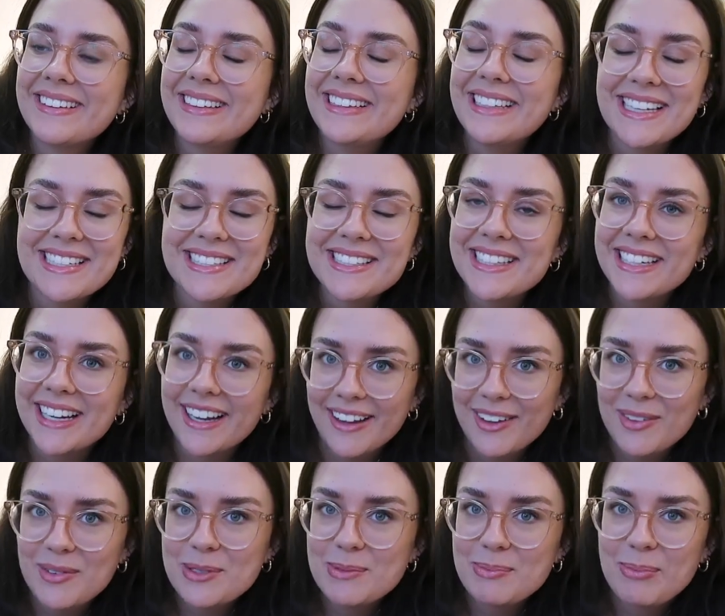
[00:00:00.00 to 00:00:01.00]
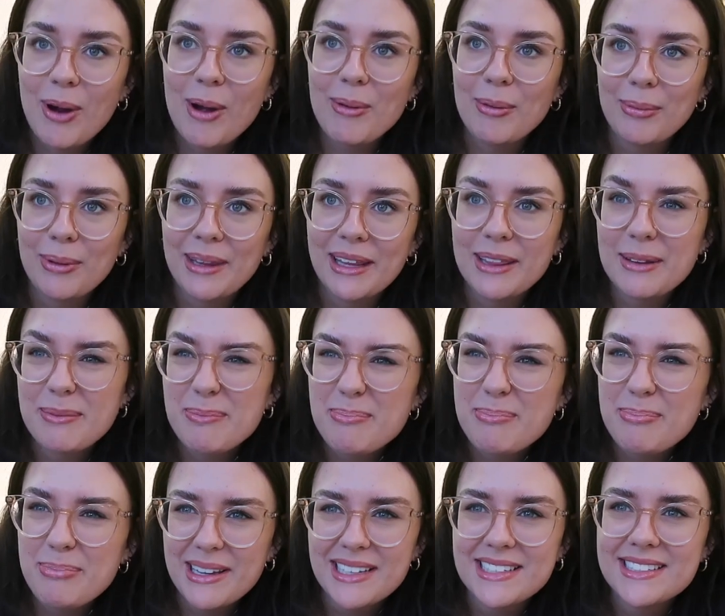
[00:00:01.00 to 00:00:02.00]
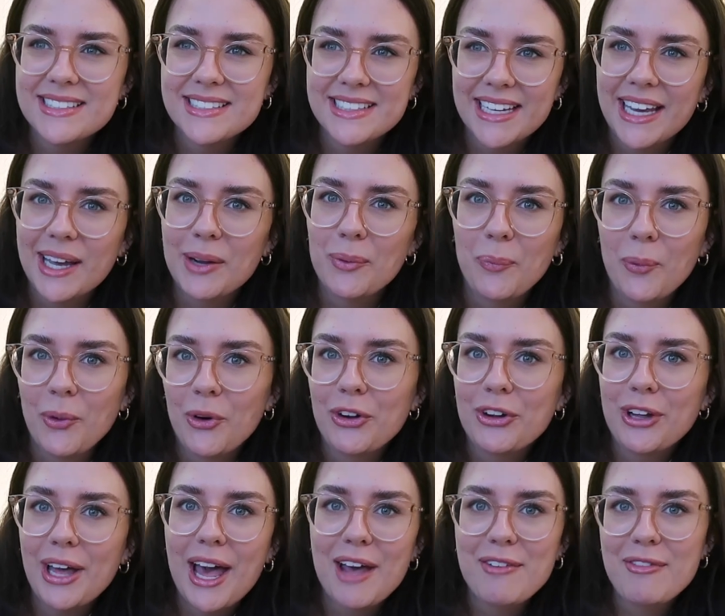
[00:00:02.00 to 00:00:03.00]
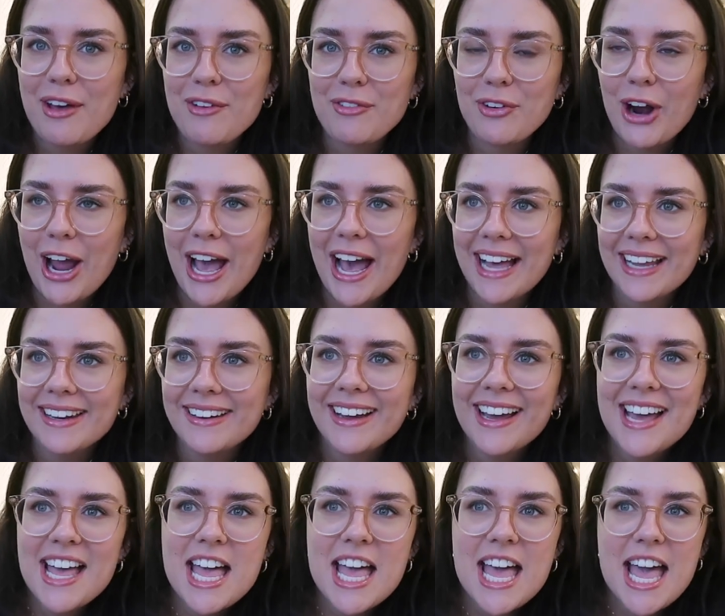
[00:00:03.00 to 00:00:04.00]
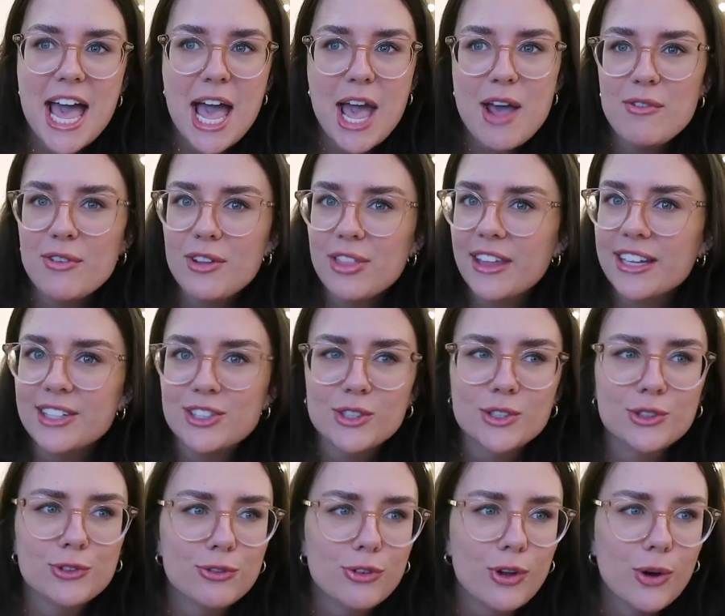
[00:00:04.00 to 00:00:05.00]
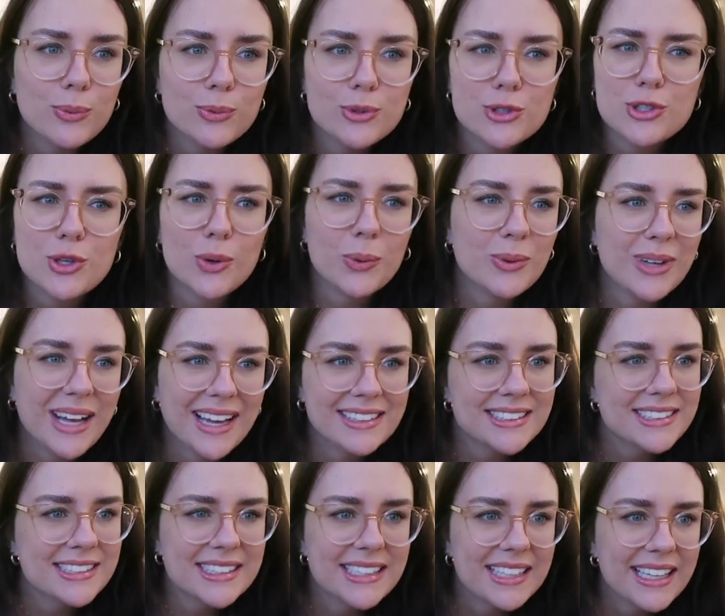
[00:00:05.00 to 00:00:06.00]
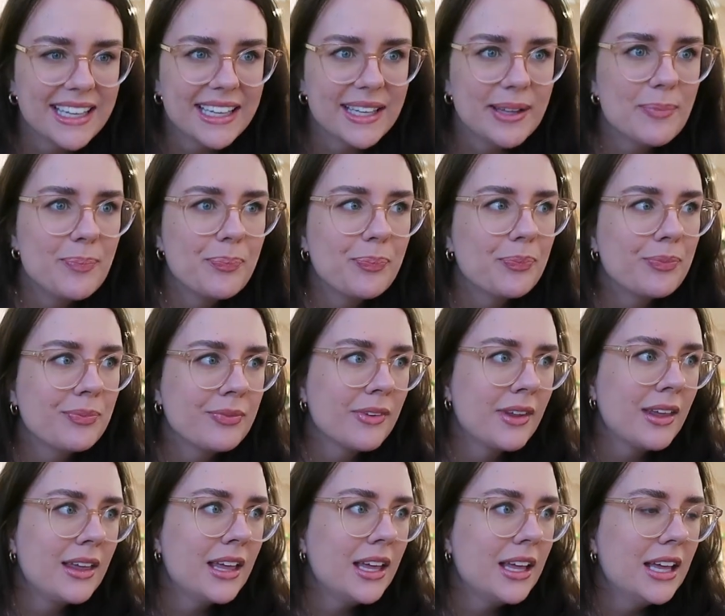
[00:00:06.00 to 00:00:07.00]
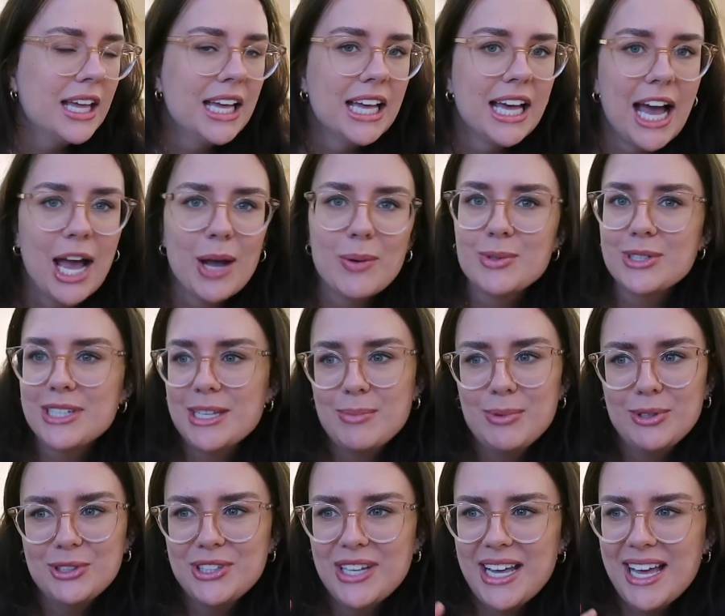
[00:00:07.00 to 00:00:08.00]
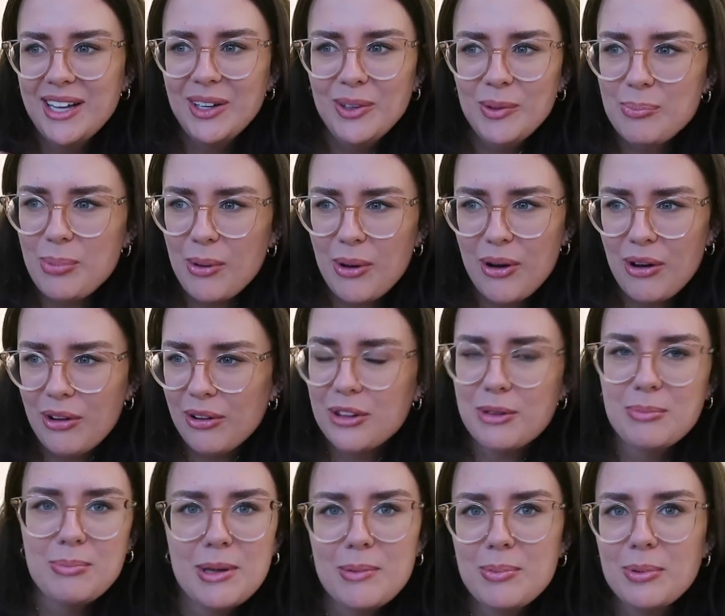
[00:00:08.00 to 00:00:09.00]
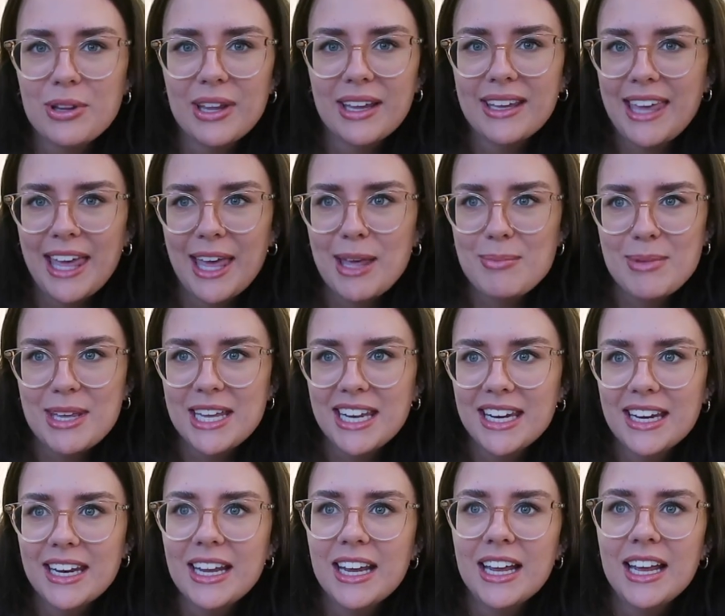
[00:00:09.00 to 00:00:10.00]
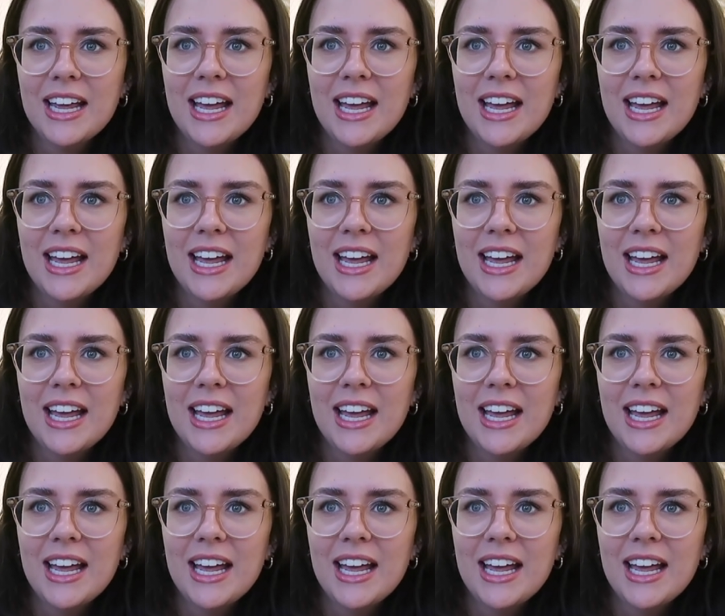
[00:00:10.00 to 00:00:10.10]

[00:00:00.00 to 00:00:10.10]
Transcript: yesterday was probably the best day at work I've ever had. Everything just flowed so nicely. I was able to help all the people that came in.